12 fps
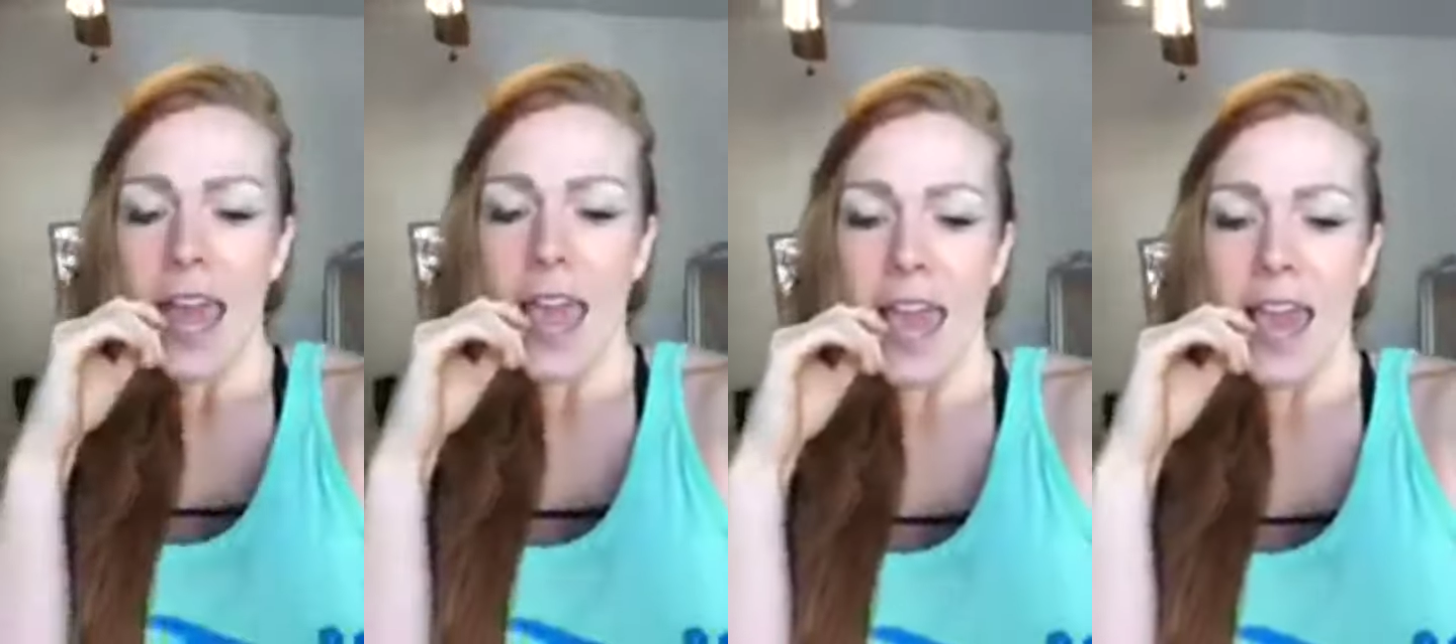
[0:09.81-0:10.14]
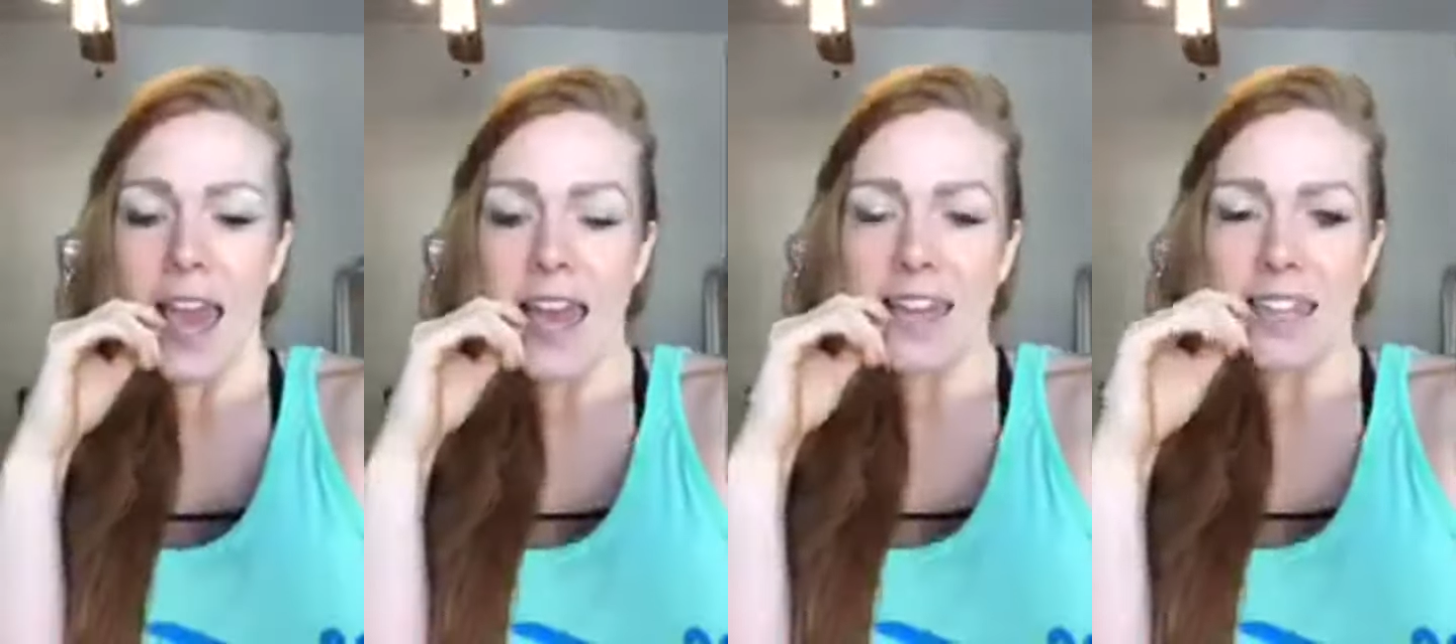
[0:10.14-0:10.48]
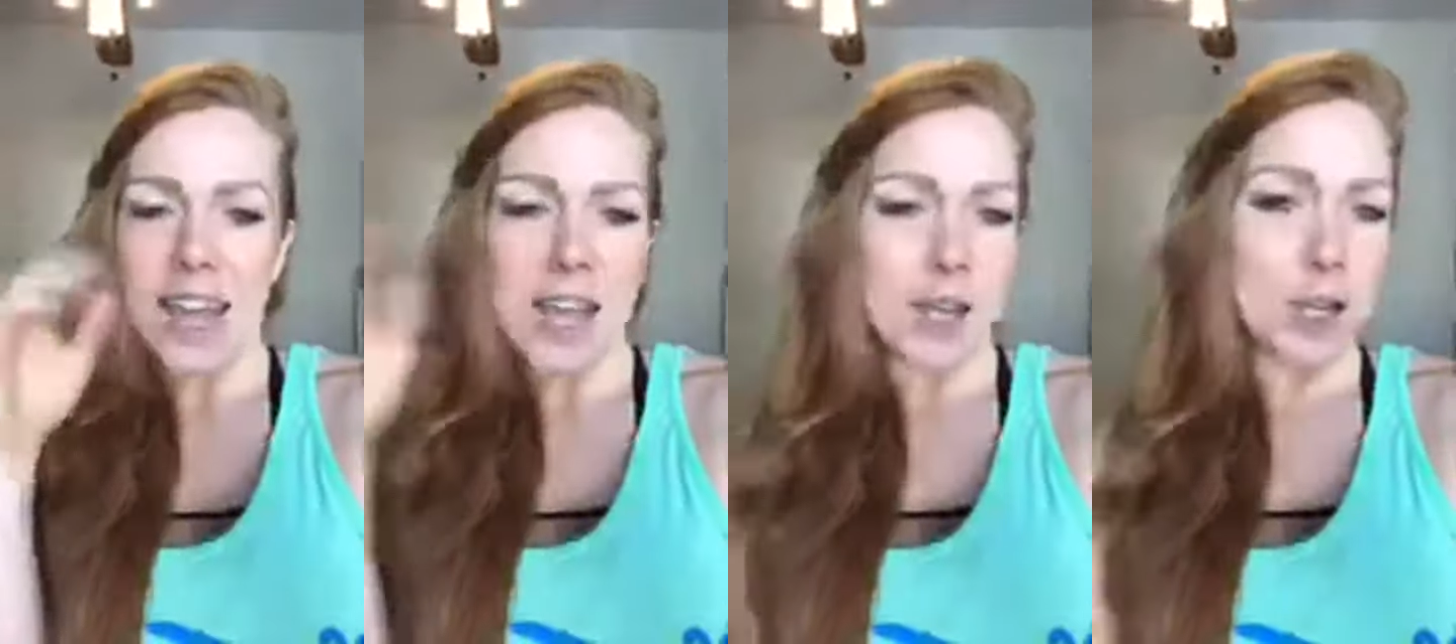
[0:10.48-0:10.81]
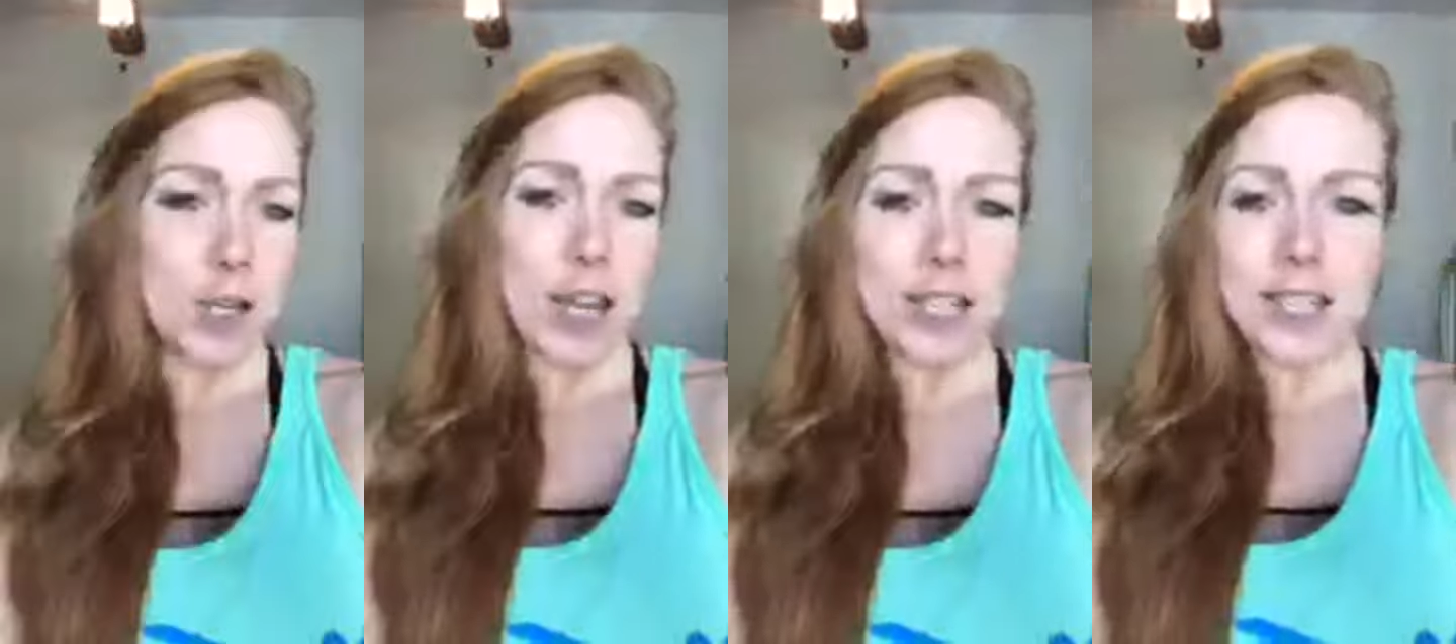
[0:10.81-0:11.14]
and I
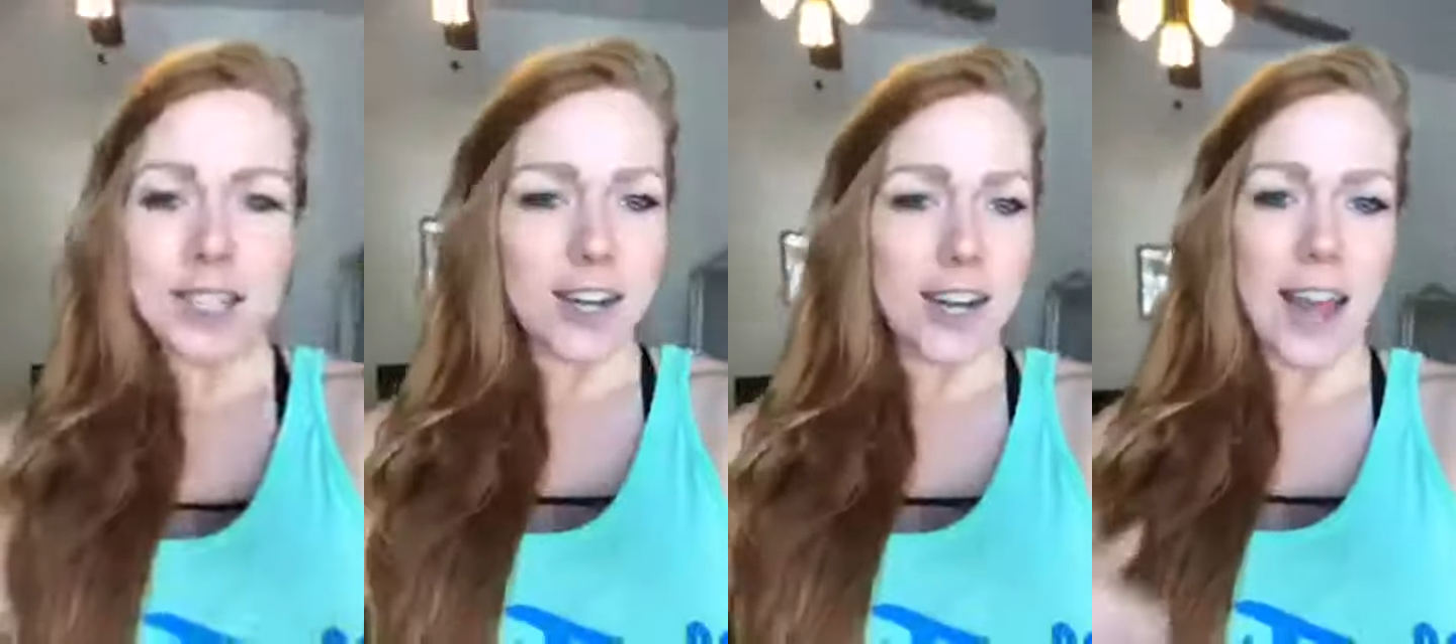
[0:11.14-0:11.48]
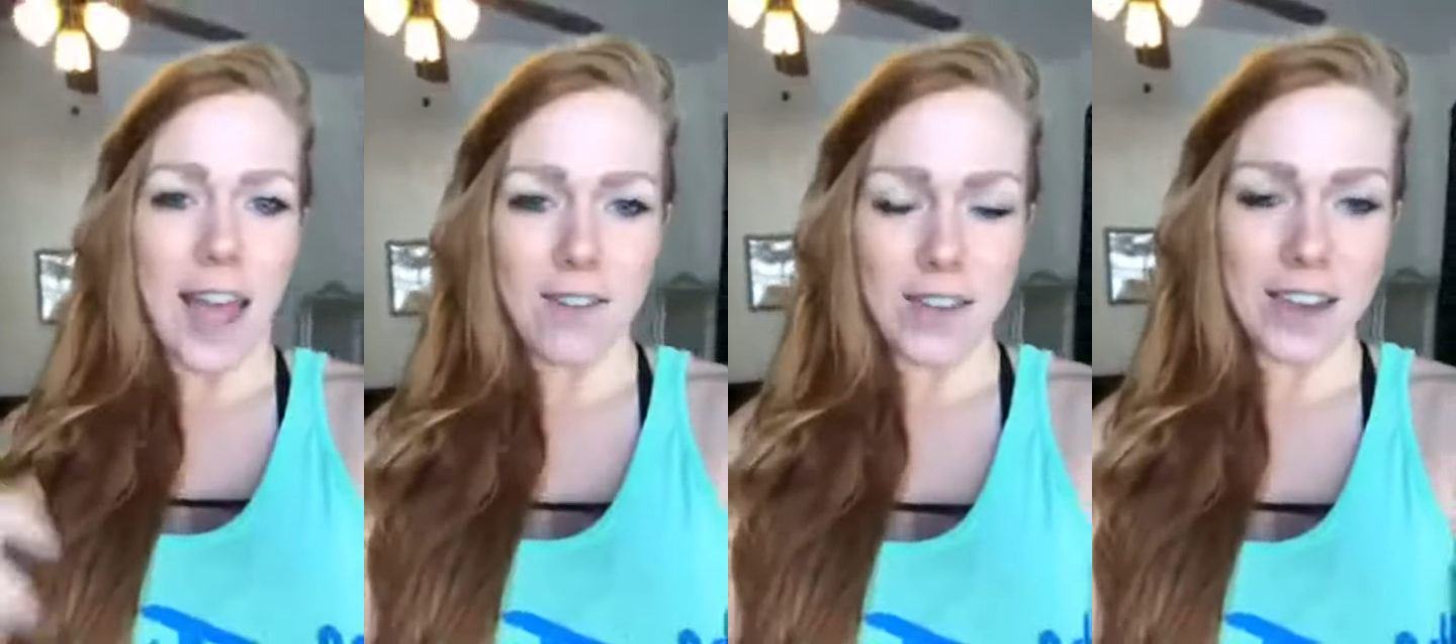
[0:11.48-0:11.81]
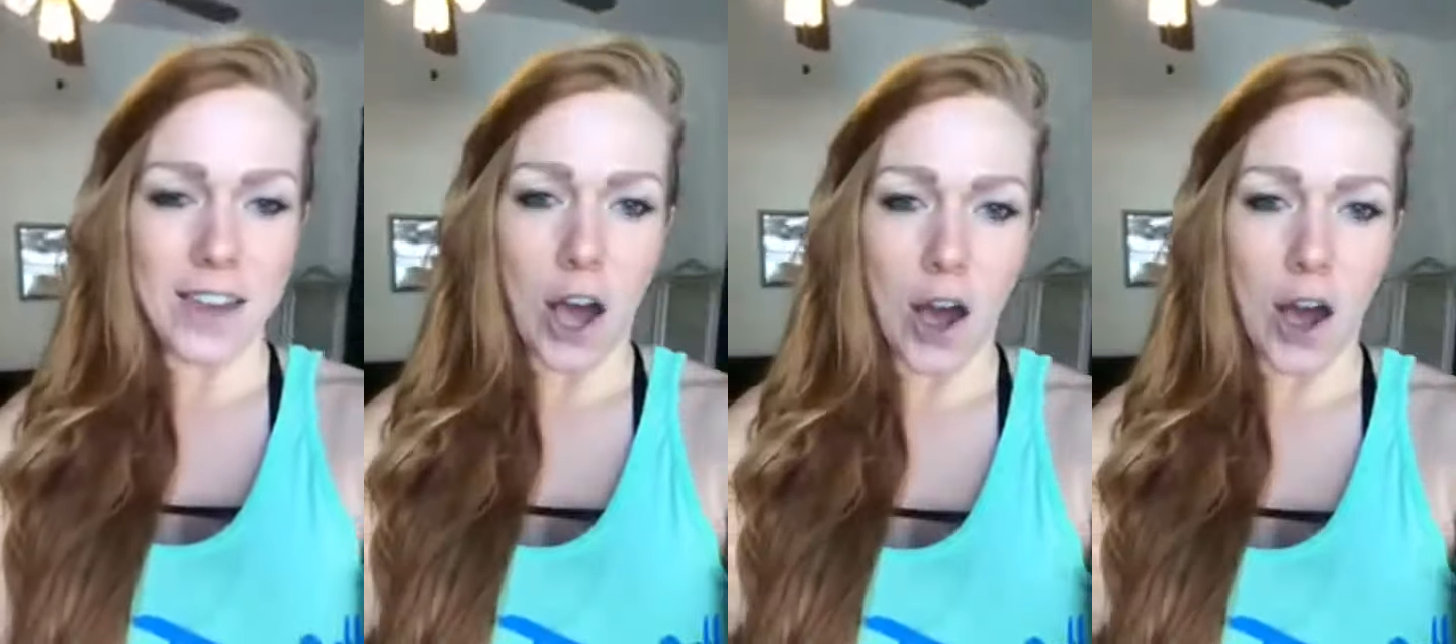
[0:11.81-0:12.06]
just started having a